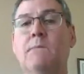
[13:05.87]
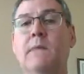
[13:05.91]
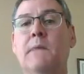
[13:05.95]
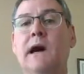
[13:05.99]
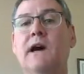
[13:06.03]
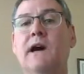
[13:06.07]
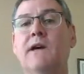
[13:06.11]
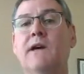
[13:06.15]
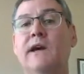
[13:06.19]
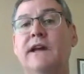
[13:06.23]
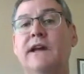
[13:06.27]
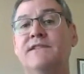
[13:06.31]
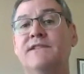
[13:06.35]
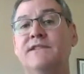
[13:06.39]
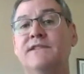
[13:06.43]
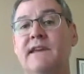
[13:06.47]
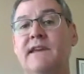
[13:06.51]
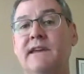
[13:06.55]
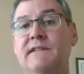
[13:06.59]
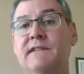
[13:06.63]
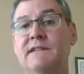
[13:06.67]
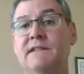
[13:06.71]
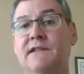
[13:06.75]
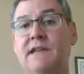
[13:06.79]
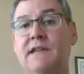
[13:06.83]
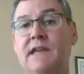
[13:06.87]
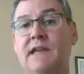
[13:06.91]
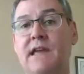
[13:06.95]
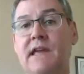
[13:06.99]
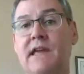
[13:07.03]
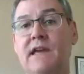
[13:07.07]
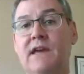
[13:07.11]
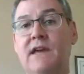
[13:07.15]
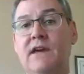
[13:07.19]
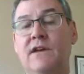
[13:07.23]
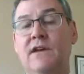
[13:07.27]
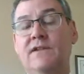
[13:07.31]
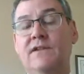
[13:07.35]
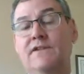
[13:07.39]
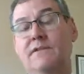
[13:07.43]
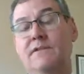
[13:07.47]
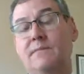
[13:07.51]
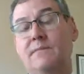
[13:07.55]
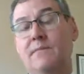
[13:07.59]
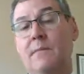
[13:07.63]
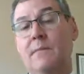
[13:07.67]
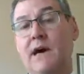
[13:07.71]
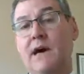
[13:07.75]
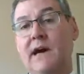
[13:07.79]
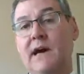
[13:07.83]
Our education is
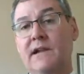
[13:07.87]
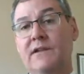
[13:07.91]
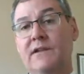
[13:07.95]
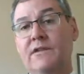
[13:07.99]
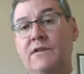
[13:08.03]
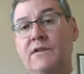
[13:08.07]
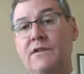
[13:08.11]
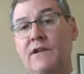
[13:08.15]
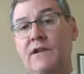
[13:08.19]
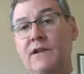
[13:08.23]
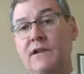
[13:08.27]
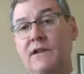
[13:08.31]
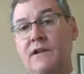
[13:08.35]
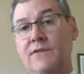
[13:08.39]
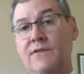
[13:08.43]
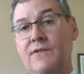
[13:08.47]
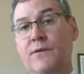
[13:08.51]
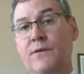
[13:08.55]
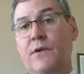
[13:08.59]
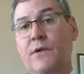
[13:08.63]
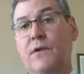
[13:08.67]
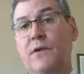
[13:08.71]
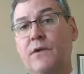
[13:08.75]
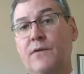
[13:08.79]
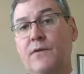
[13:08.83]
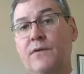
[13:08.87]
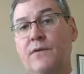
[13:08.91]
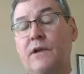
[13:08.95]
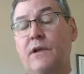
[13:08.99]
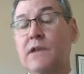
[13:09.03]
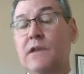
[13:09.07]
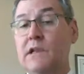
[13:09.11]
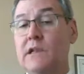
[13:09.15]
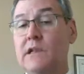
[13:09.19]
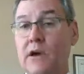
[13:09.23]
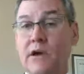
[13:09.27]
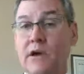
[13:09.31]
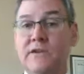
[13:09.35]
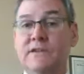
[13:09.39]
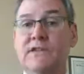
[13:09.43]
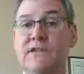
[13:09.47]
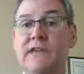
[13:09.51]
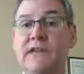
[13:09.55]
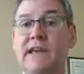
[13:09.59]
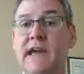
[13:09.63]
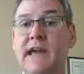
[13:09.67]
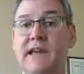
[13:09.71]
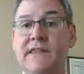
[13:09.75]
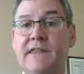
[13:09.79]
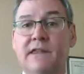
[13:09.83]
monitored and controlled
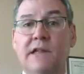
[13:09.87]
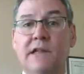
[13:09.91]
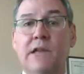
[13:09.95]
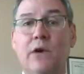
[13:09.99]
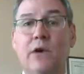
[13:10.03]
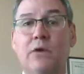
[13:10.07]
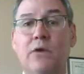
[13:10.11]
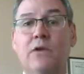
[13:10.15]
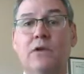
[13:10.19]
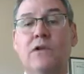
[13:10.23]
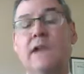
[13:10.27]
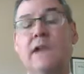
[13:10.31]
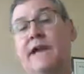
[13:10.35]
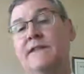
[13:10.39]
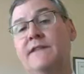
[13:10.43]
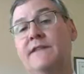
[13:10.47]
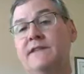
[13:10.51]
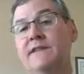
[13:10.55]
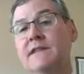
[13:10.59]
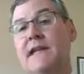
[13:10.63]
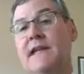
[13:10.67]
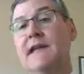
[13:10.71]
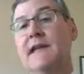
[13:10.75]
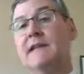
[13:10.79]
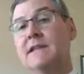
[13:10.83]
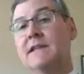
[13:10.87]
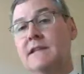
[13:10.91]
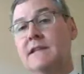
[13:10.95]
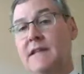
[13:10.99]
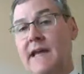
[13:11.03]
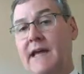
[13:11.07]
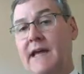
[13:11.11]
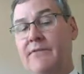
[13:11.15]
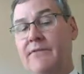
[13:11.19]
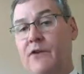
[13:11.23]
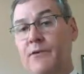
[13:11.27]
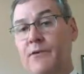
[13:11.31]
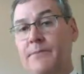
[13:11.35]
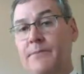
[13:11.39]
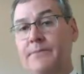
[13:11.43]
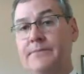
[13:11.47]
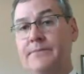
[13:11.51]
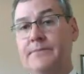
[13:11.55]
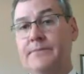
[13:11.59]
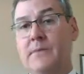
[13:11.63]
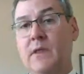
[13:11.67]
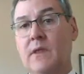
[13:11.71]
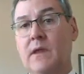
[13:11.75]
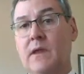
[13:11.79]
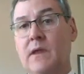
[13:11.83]
largely at the local and state level.
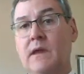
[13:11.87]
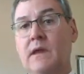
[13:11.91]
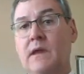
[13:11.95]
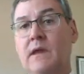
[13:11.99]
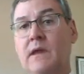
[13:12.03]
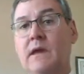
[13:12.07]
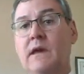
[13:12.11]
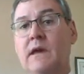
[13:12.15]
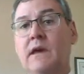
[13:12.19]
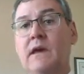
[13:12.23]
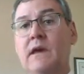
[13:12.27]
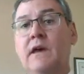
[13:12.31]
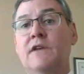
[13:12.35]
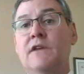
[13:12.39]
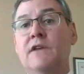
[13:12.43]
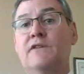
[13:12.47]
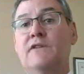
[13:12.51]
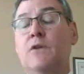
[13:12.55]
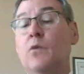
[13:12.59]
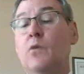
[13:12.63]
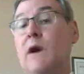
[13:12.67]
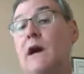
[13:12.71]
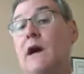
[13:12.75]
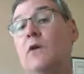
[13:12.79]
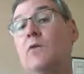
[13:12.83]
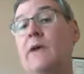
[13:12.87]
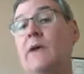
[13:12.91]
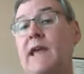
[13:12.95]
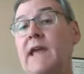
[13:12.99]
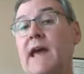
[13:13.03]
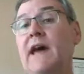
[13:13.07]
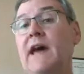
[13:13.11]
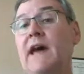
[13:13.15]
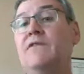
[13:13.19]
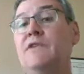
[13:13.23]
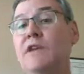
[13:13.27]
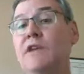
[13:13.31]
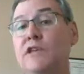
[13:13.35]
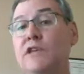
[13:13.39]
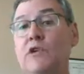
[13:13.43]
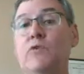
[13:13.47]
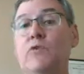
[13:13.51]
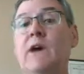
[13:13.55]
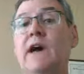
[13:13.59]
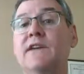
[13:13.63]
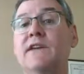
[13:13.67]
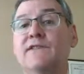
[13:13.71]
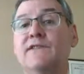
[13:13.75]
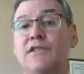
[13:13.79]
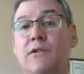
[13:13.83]
So while we have a
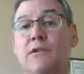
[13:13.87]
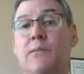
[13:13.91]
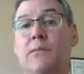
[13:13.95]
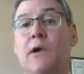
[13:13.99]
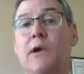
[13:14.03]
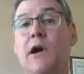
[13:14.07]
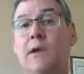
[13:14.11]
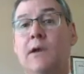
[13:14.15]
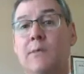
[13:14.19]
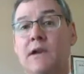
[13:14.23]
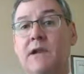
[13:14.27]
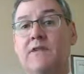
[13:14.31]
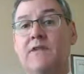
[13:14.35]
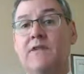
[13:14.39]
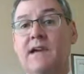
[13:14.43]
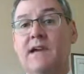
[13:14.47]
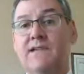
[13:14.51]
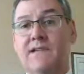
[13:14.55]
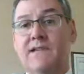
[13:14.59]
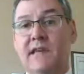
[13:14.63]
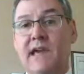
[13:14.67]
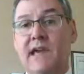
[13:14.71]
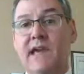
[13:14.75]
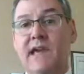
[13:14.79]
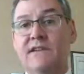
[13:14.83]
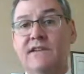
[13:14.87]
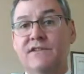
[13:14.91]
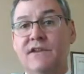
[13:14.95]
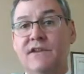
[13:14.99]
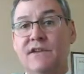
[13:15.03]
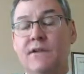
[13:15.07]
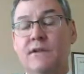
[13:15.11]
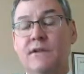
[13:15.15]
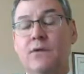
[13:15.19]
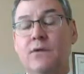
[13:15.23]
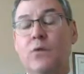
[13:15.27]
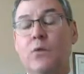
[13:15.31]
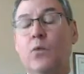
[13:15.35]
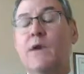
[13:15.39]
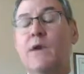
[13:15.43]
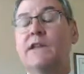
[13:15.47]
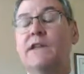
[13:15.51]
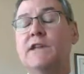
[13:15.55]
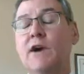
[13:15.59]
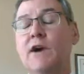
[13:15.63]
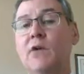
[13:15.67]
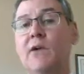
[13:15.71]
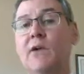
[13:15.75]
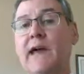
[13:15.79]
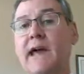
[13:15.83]
U.S. Department of Education, we
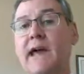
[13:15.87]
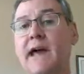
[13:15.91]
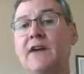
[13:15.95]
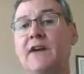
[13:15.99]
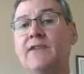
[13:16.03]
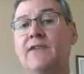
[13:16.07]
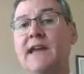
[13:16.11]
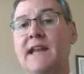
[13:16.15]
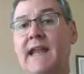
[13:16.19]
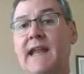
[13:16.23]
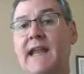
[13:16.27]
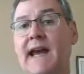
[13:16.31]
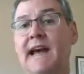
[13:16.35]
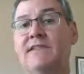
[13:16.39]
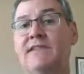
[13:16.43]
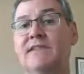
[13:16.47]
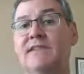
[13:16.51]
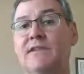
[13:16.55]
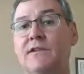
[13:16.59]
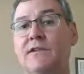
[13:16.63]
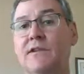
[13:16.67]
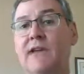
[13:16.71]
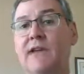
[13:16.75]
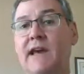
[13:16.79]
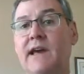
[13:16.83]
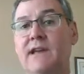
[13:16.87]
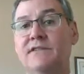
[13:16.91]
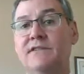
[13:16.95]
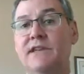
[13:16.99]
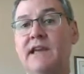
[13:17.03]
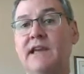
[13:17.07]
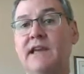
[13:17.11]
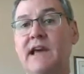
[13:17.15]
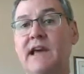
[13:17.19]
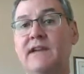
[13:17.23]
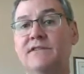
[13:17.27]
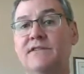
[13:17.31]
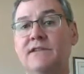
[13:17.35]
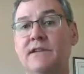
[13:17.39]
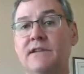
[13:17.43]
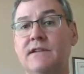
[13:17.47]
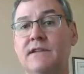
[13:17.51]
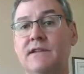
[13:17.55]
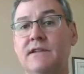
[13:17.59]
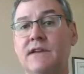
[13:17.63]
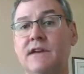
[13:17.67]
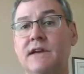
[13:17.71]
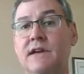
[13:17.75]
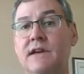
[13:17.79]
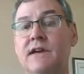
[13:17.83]
don't have a national
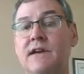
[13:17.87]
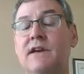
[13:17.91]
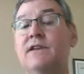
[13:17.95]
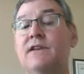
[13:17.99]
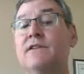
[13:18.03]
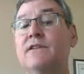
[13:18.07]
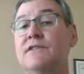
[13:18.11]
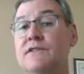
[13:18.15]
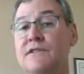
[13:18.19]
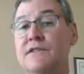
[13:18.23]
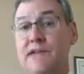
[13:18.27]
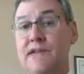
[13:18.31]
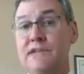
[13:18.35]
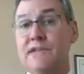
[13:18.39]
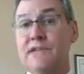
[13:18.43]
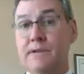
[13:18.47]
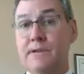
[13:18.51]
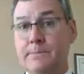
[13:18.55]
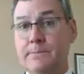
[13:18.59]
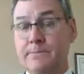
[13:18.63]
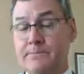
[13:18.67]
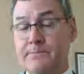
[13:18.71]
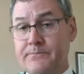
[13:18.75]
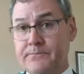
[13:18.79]
education system.